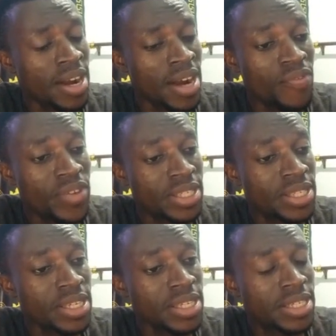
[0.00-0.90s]
Graphic
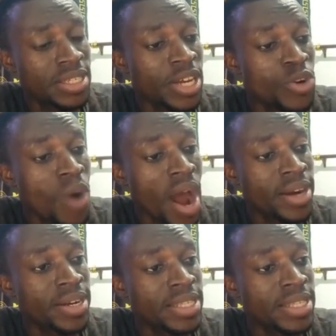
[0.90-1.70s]
6 January